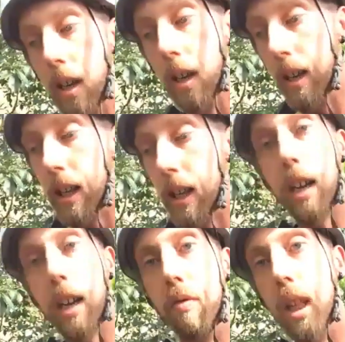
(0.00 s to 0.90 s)
they had a
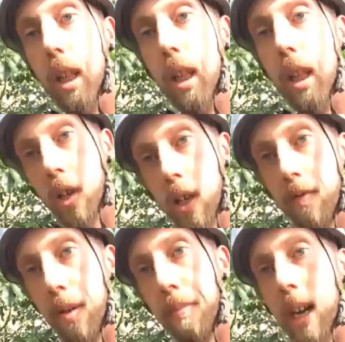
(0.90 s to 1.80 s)
really positive
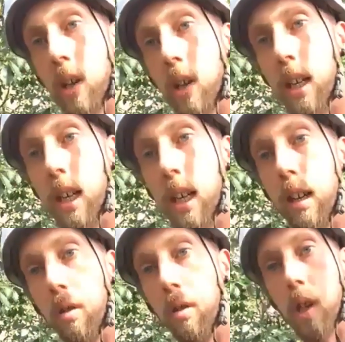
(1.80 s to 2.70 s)
impact on the
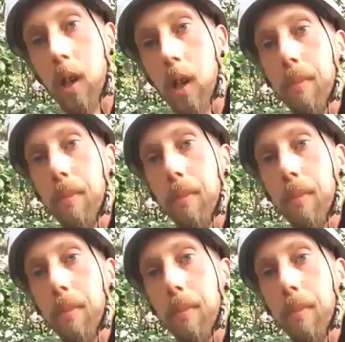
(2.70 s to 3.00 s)
ecosystem